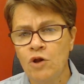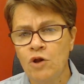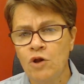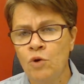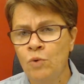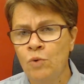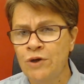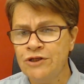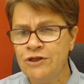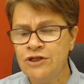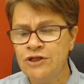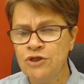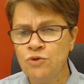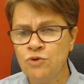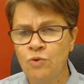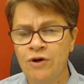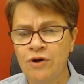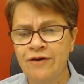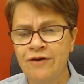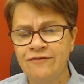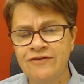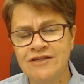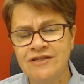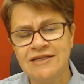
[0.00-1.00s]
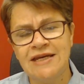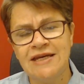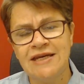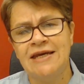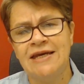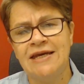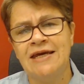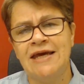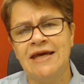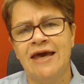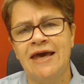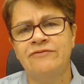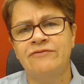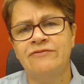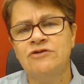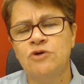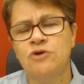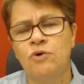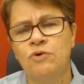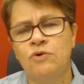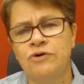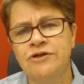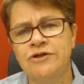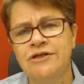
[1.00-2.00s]
which is one of CEF's
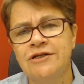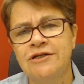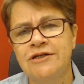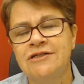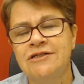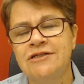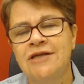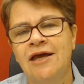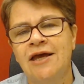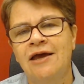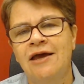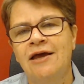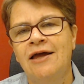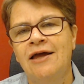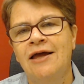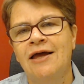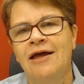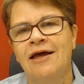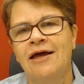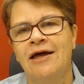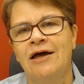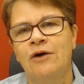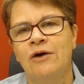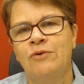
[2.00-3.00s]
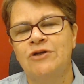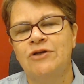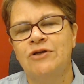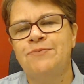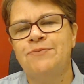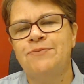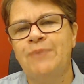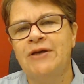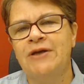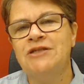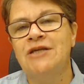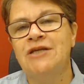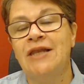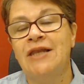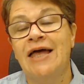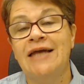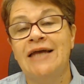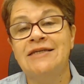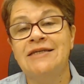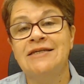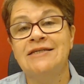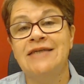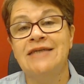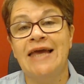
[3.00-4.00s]
courses. Uh, which
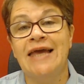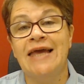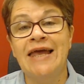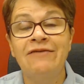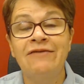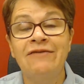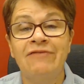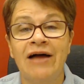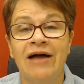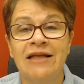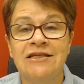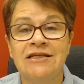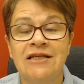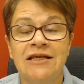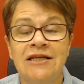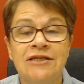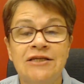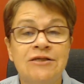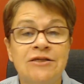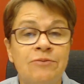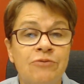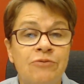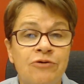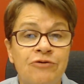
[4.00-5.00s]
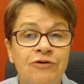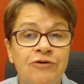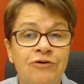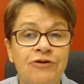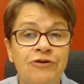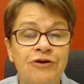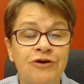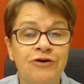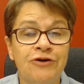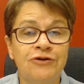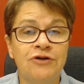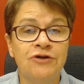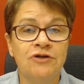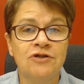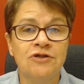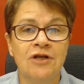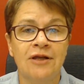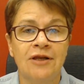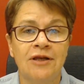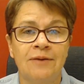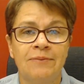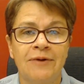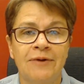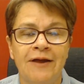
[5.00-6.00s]
specializes in evangelism through the Good News
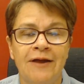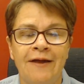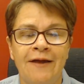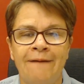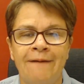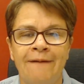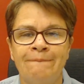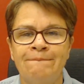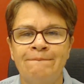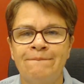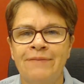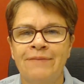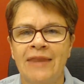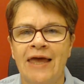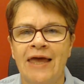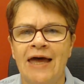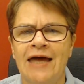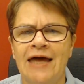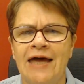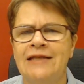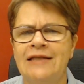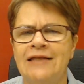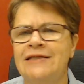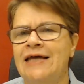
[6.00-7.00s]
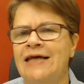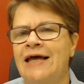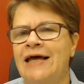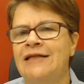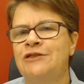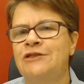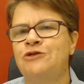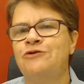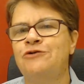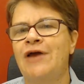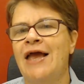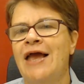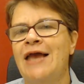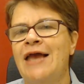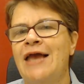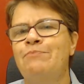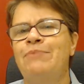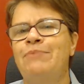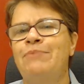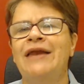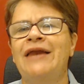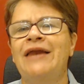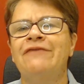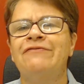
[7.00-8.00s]
Club. And Andre
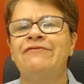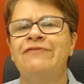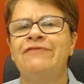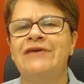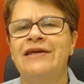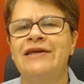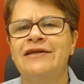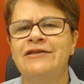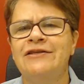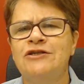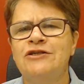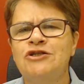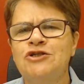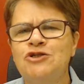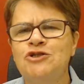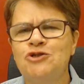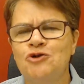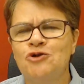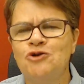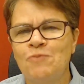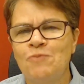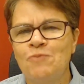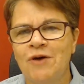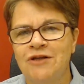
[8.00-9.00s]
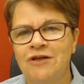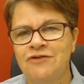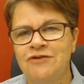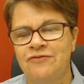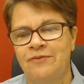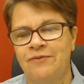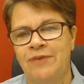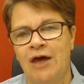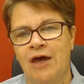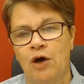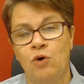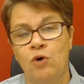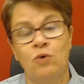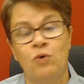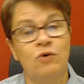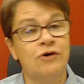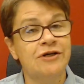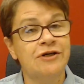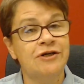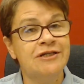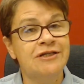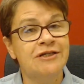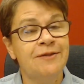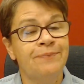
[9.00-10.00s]
benefited so much from that
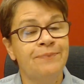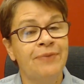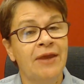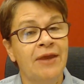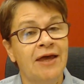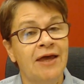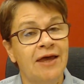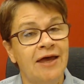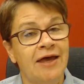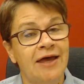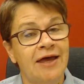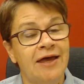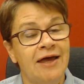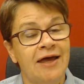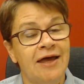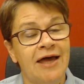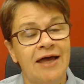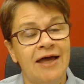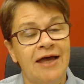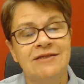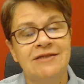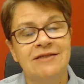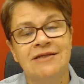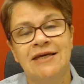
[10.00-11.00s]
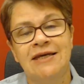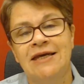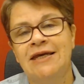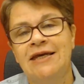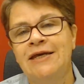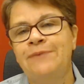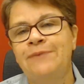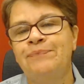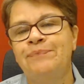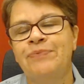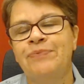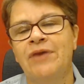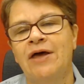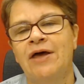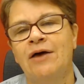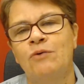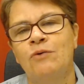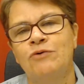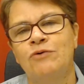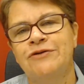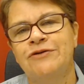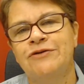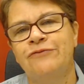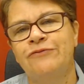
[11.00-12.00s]
course uh, as he uh,
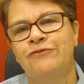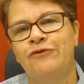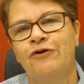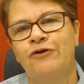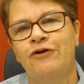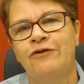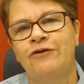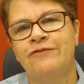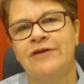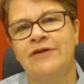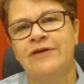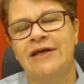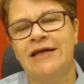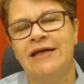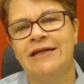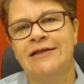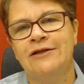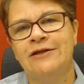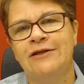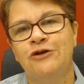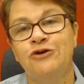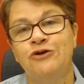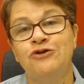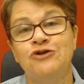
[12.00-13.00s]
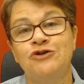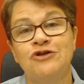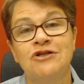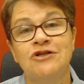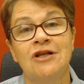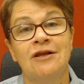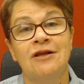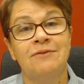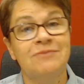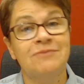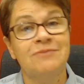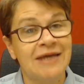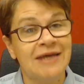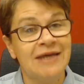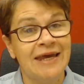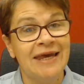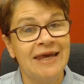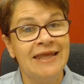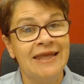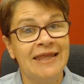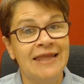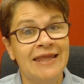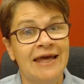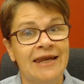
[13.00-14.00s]
was involved in Good News Clubs
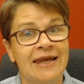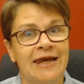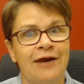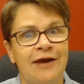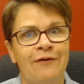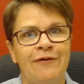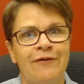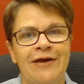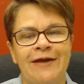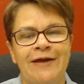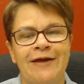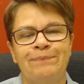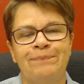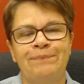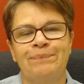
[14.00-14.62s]
in that area.